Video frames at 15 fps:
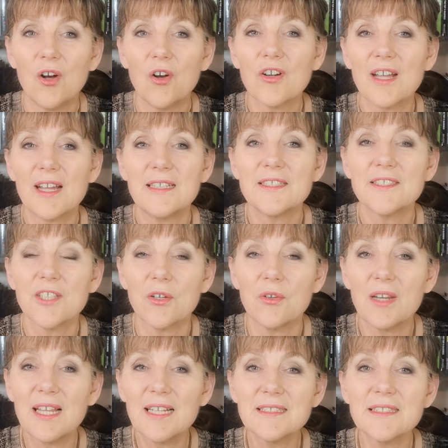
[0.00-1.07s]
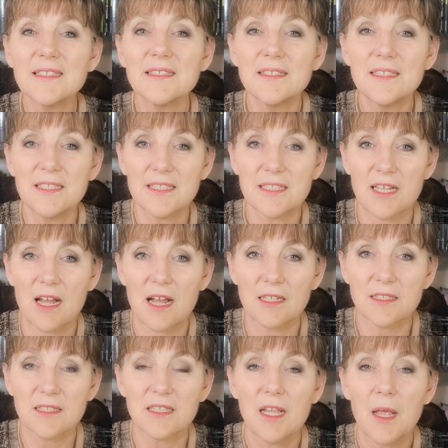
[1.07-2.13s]
Okay, so let's
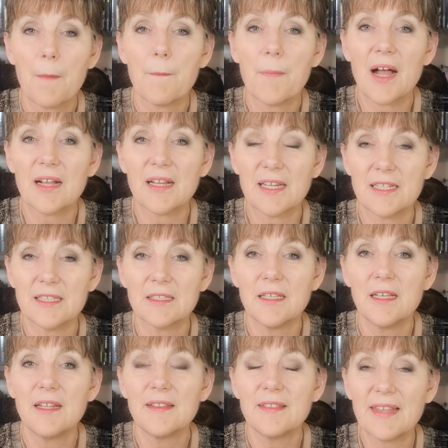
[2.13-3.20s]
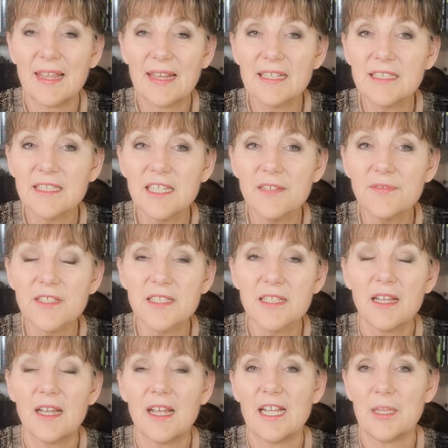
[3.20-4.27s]
discuss market negatives
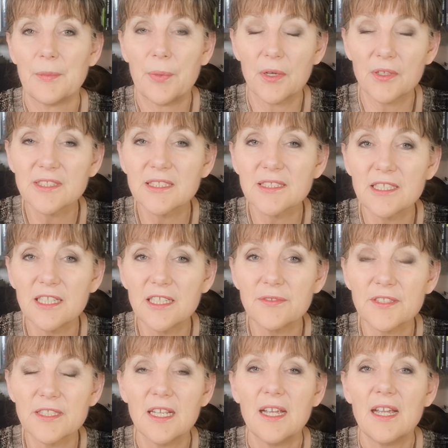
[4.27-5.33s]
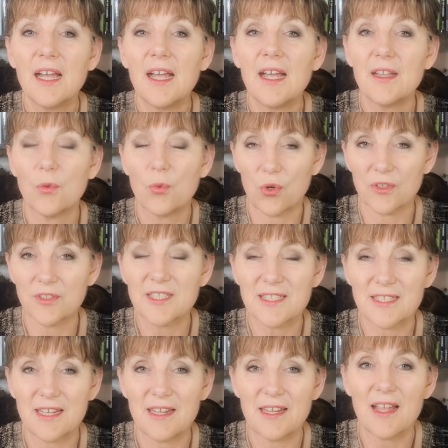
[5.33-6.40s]
and positives and what's
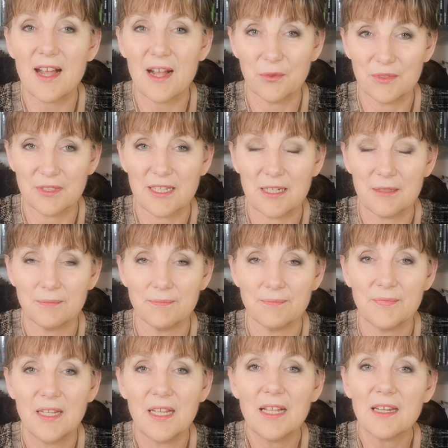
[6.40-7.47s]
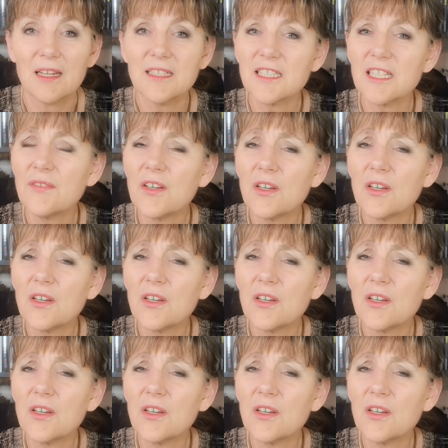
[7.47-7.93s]
the outcome. Let's have a